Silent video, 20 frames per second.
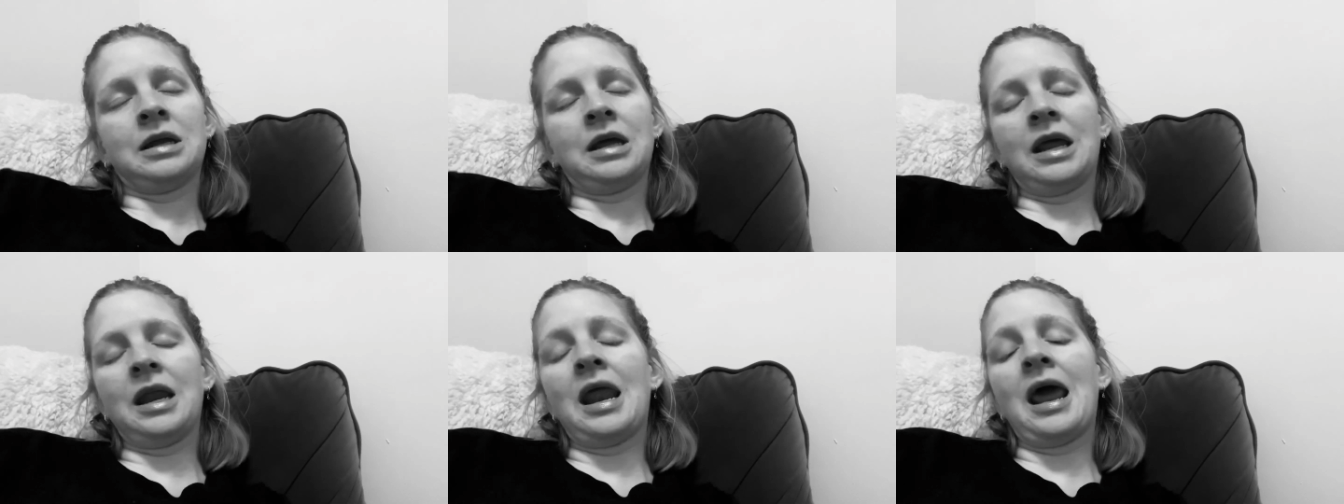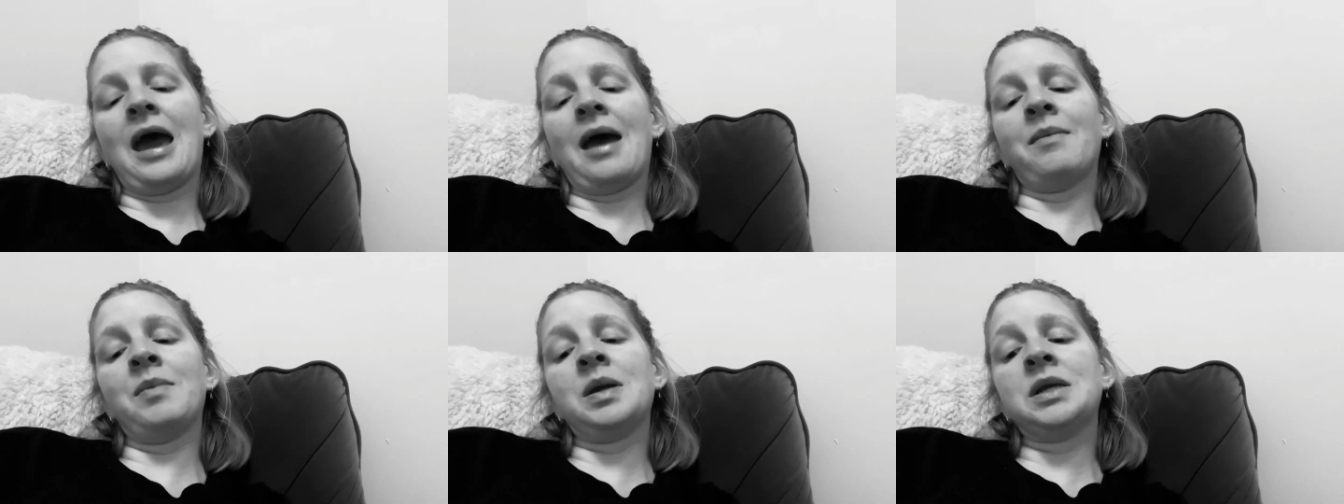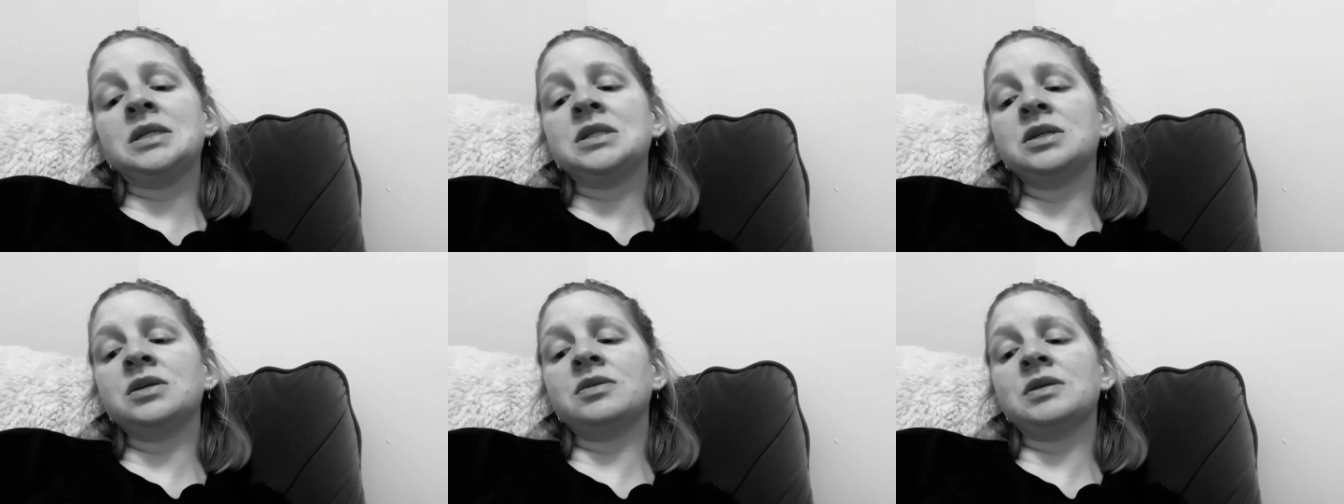and habit
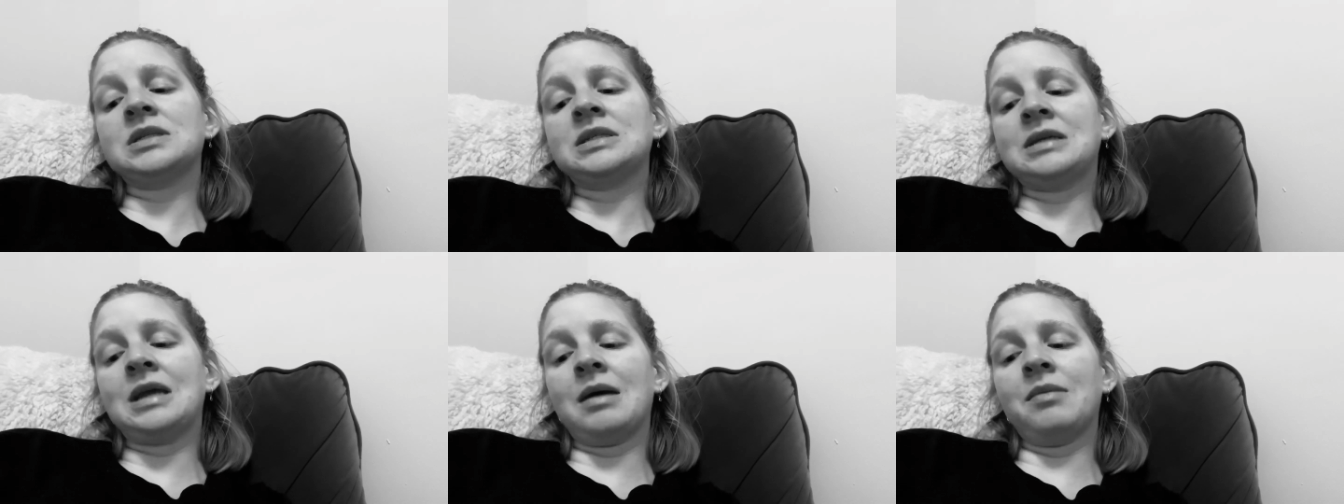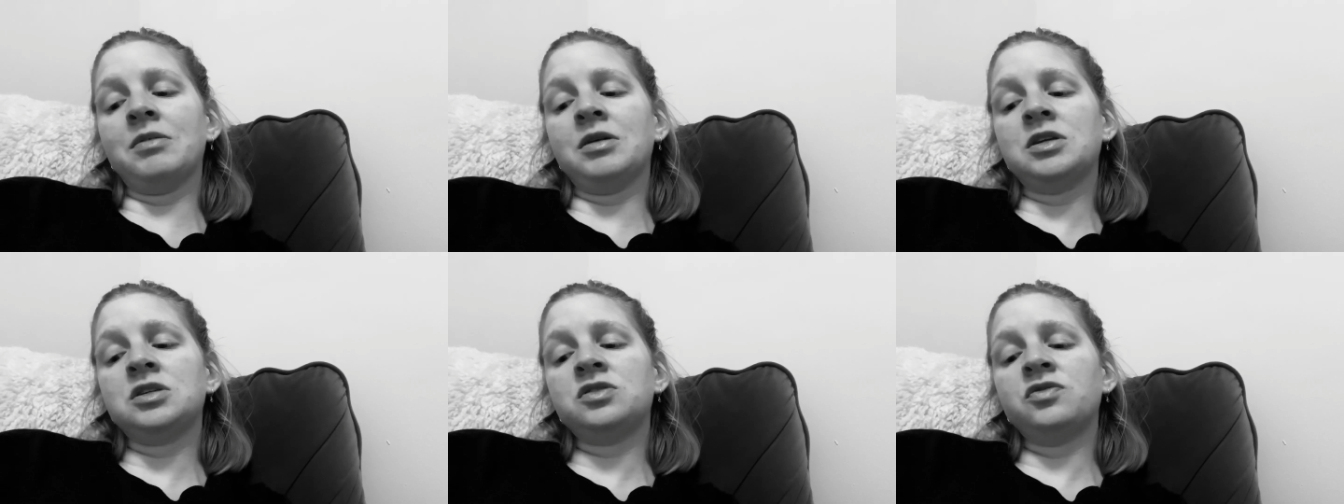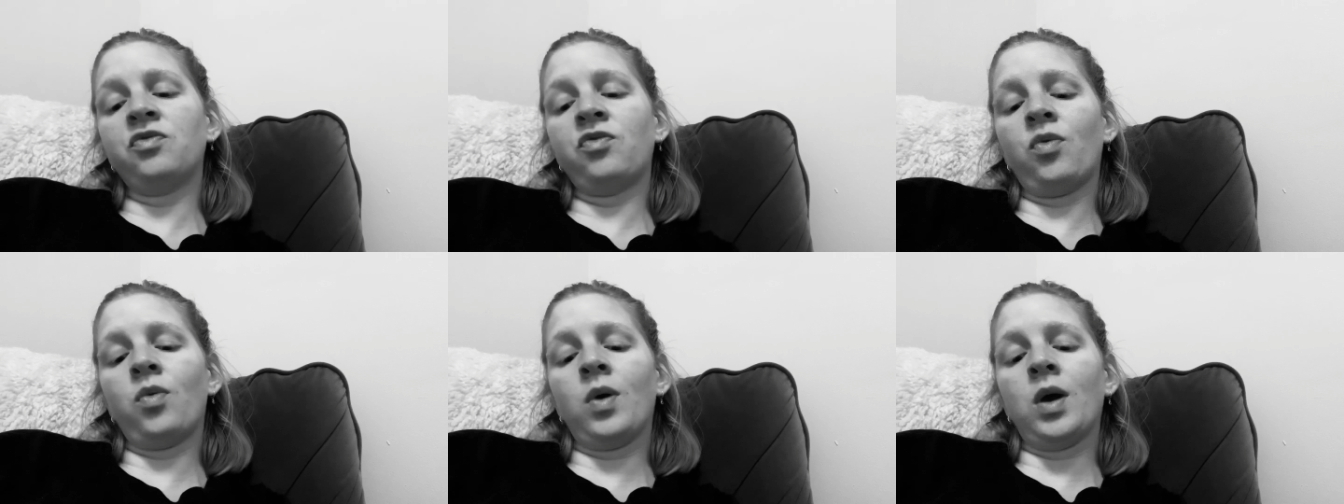to establish
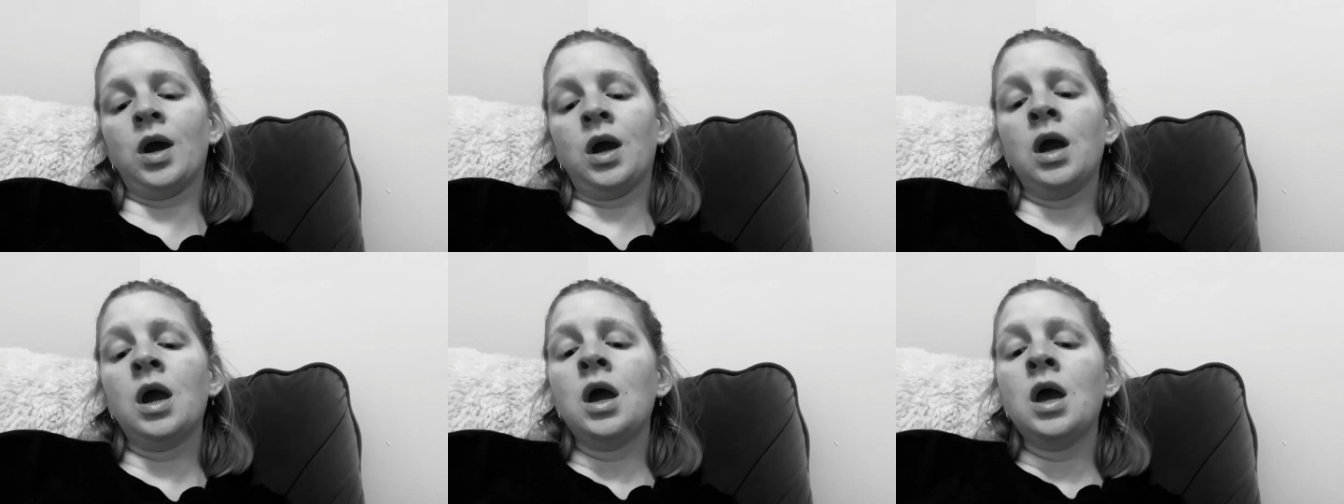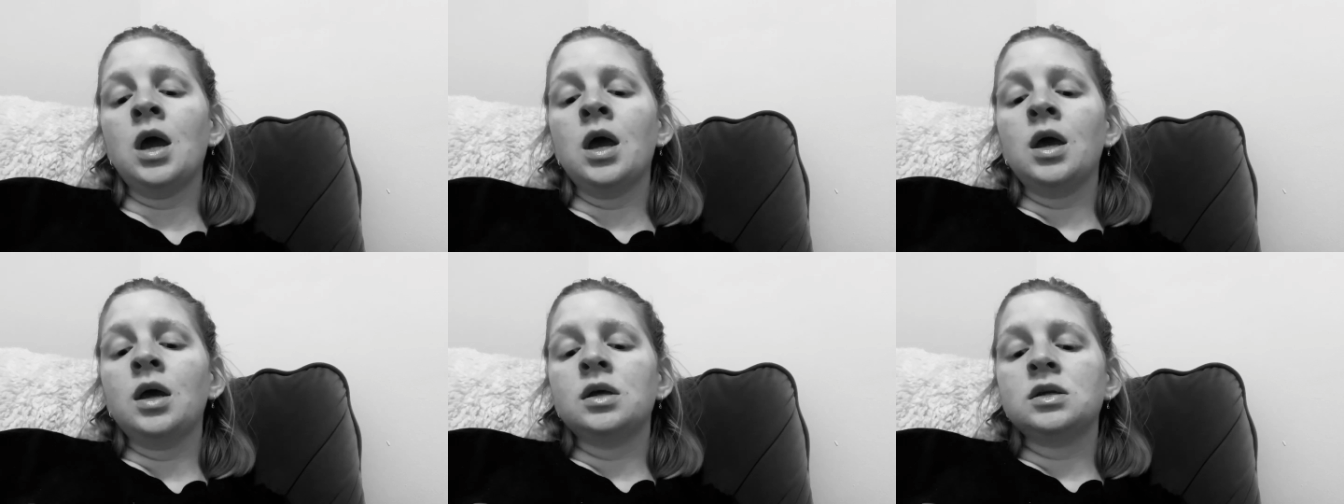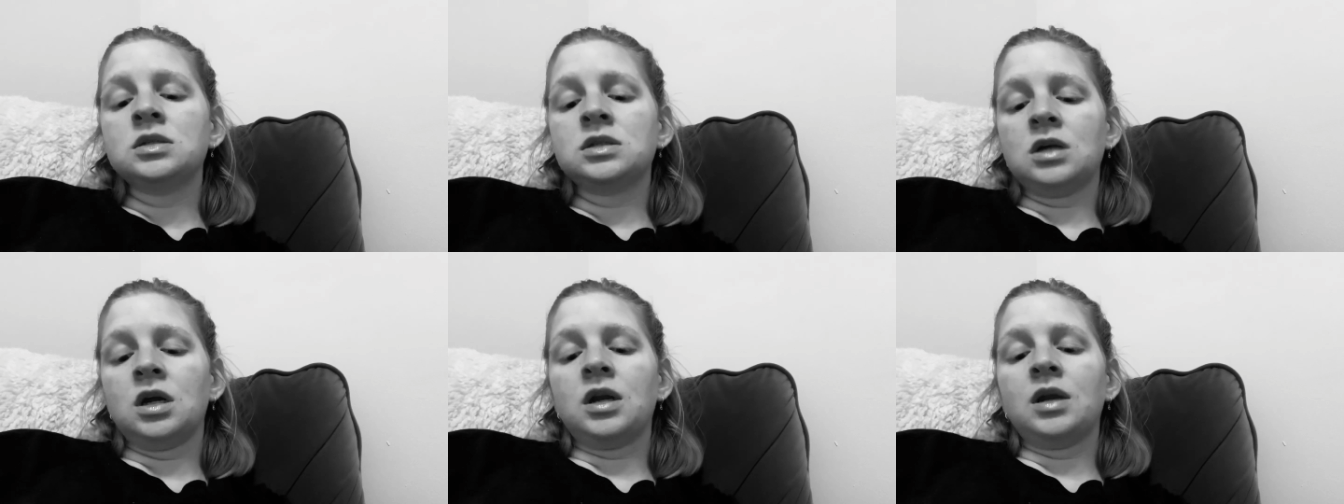for
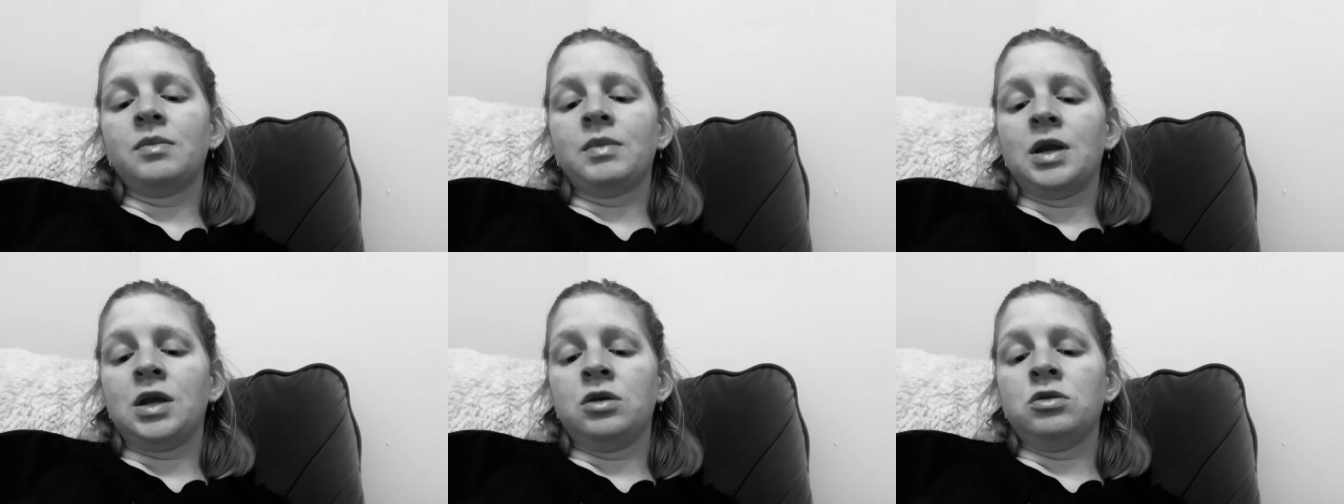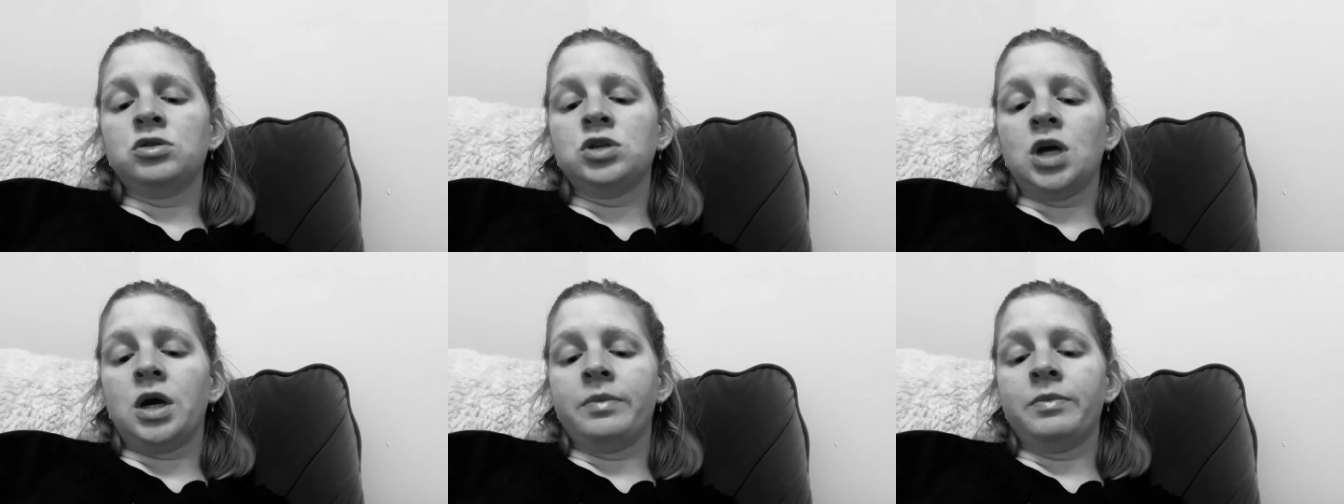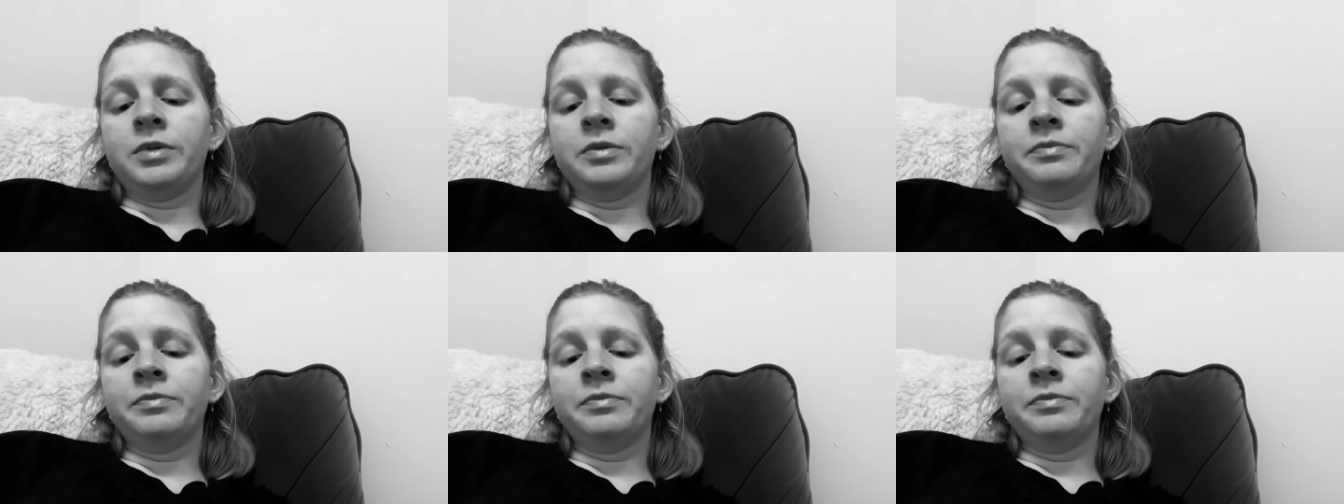starting my new job.